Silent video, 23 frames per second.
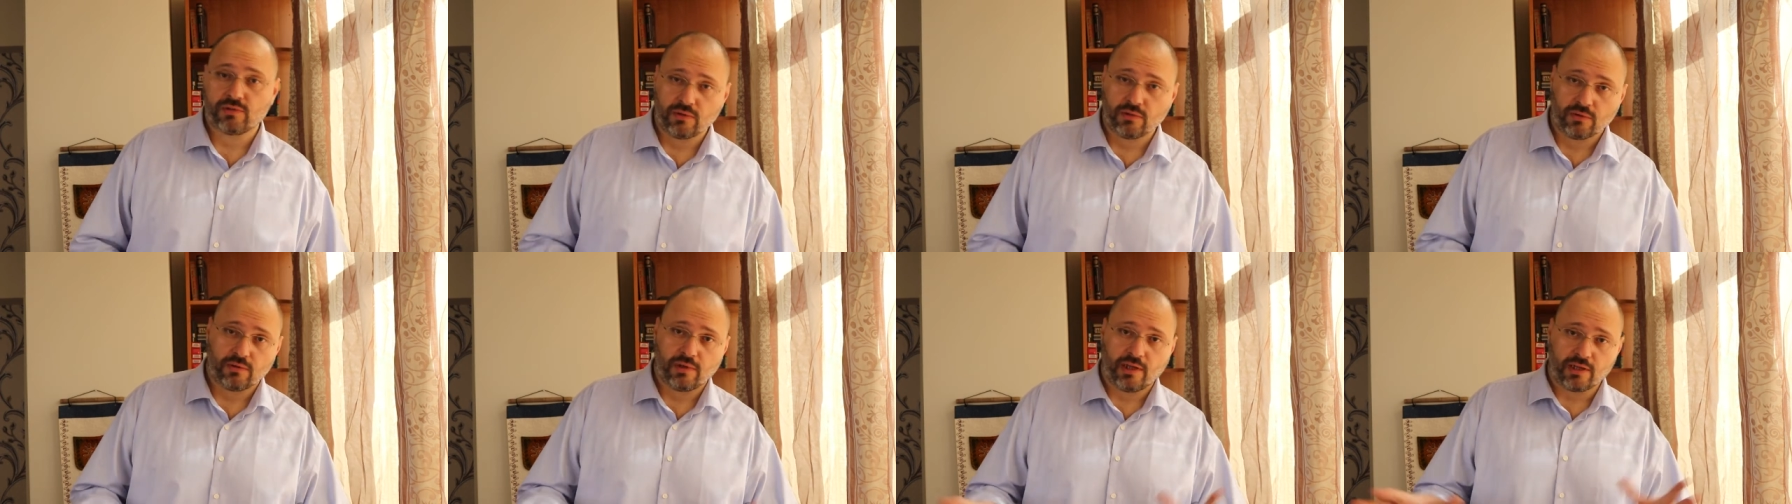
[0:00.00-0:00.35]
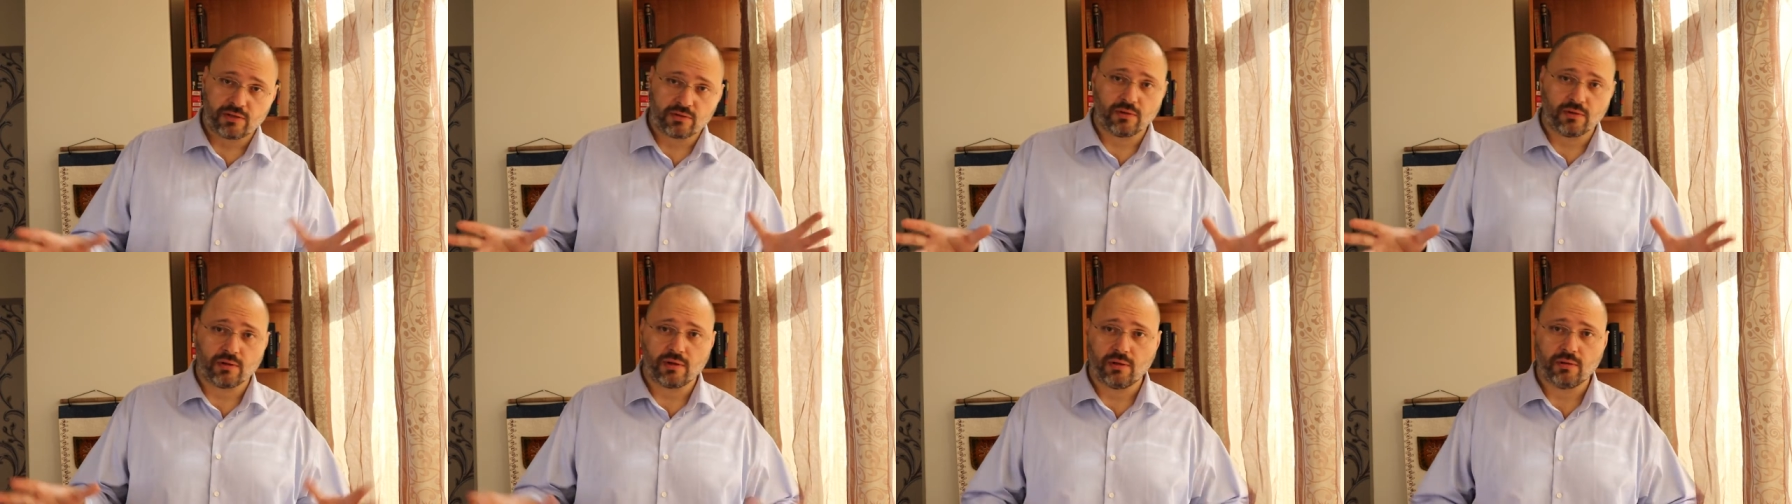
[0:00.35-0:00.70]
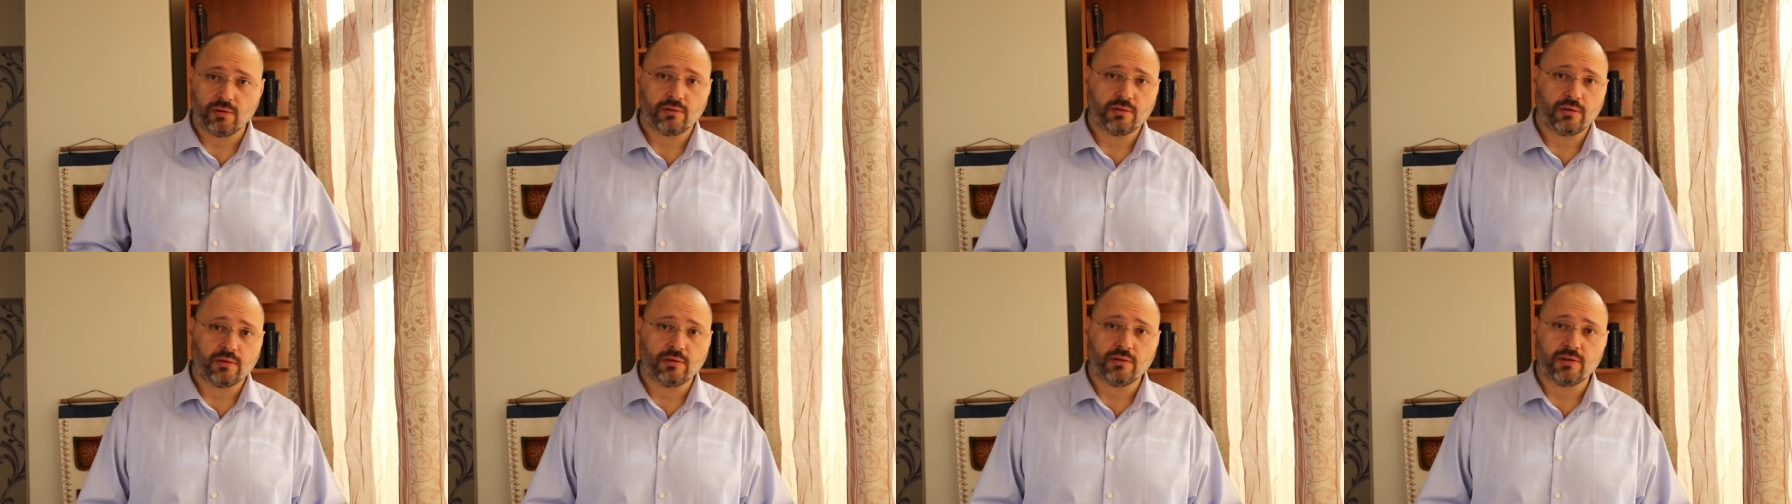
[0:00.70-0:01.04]
So let's look
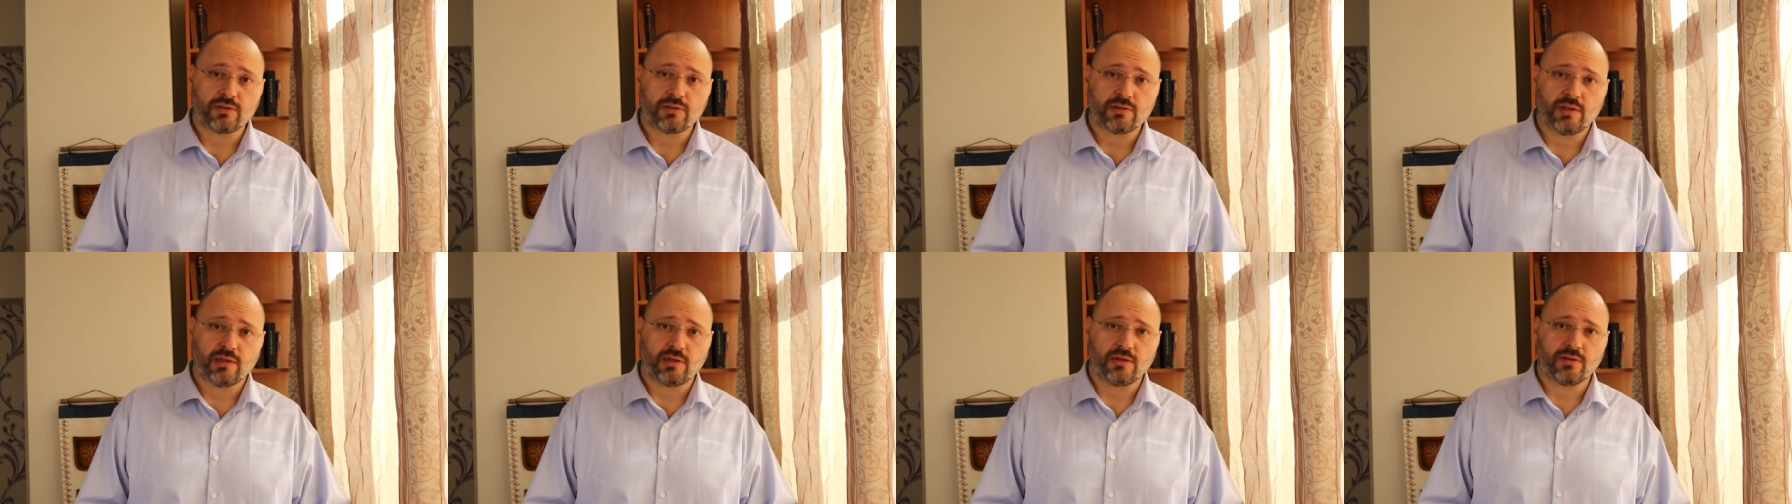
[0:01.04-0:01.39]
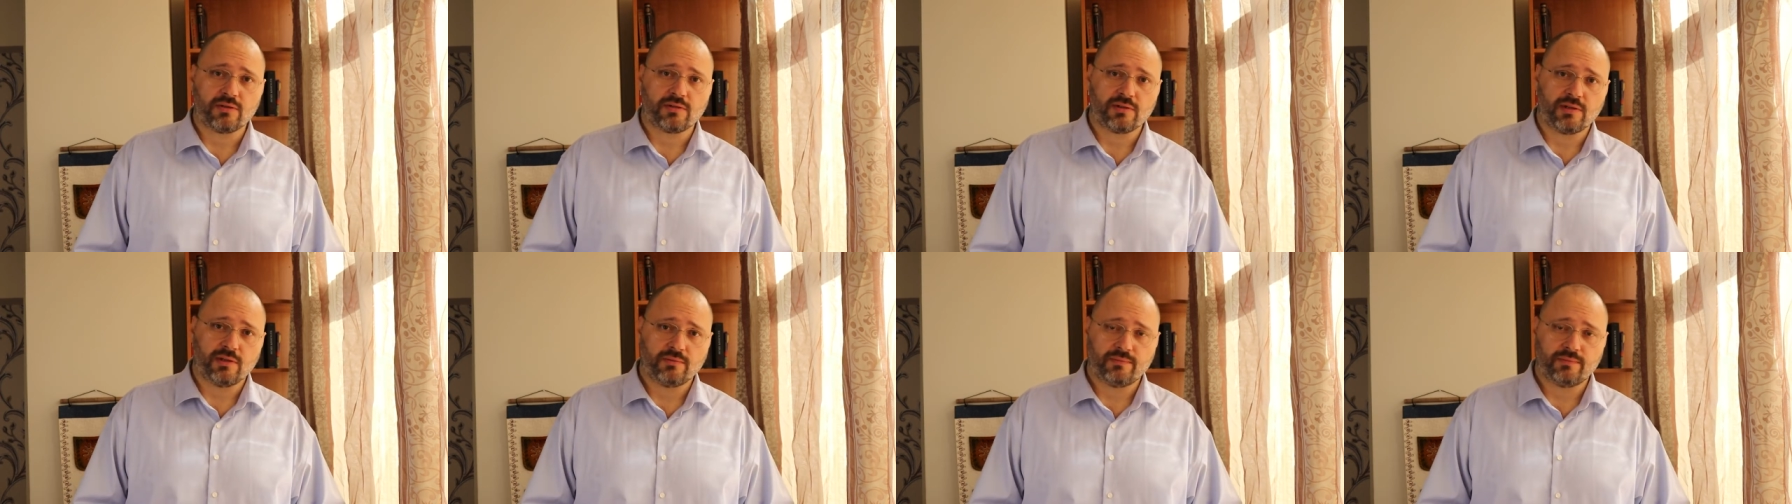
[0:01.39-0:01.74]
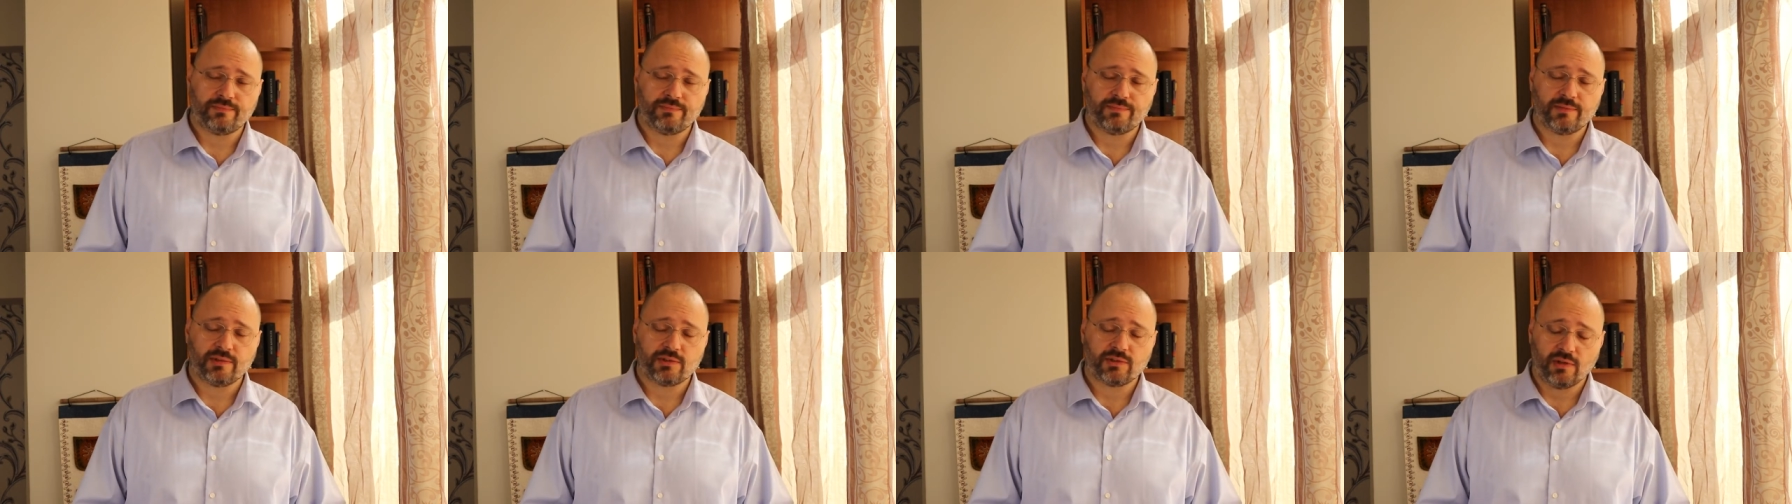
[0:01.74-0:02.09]
at all these scenarios now.
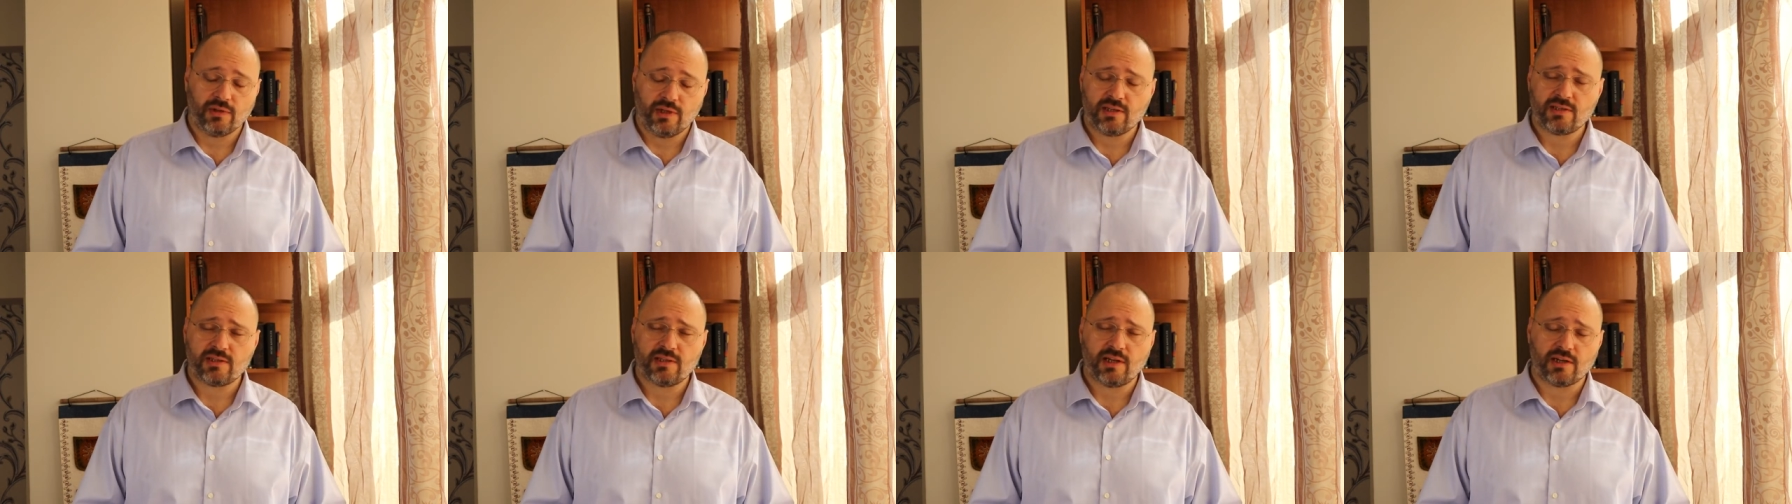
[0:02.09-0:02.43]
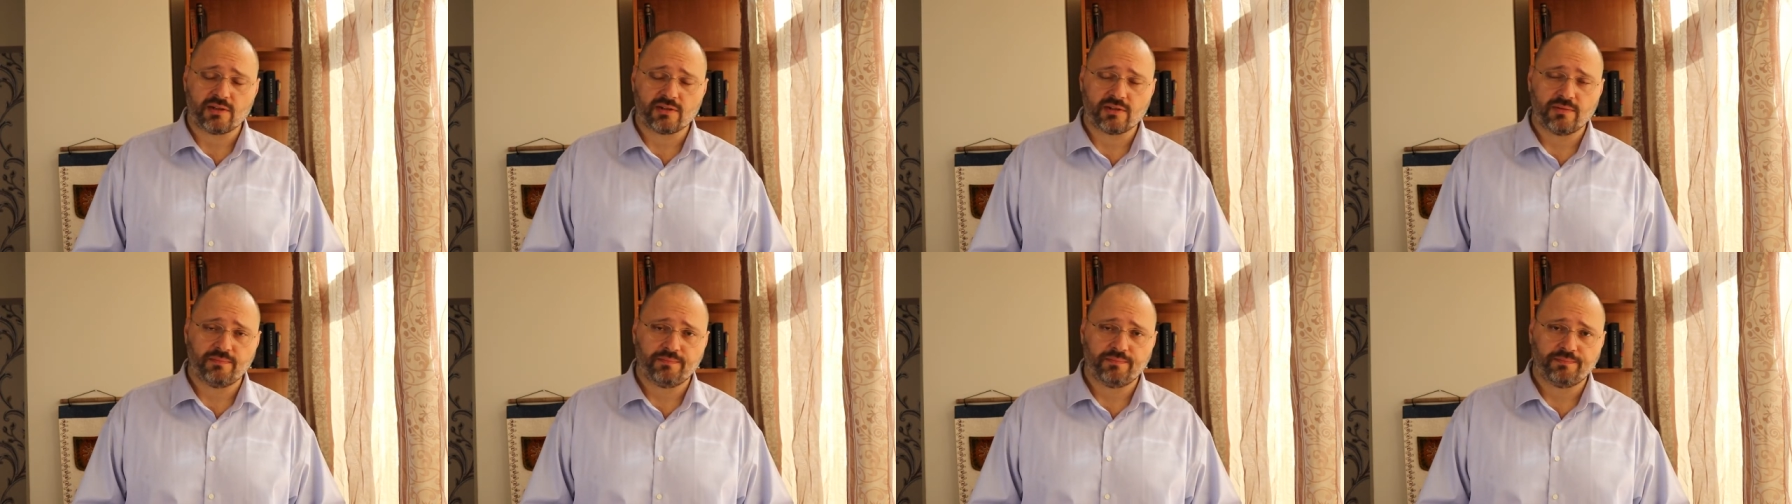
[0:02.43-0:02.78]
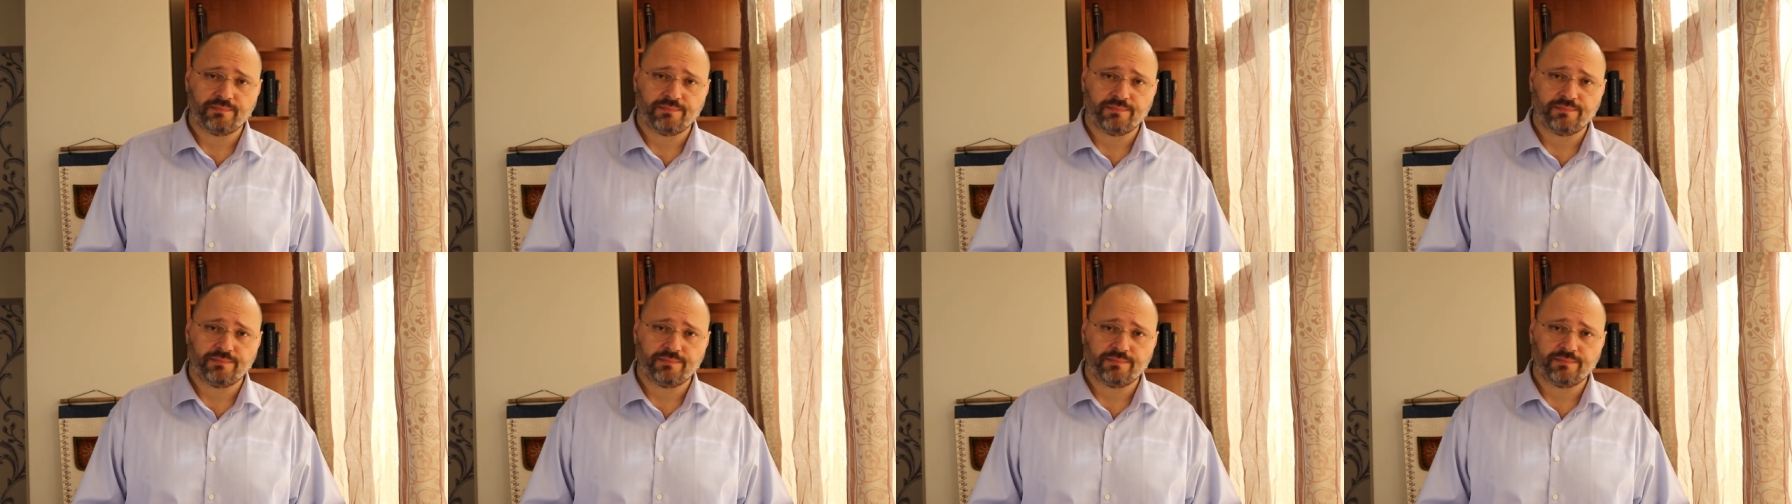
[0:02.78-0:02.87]
So let's start.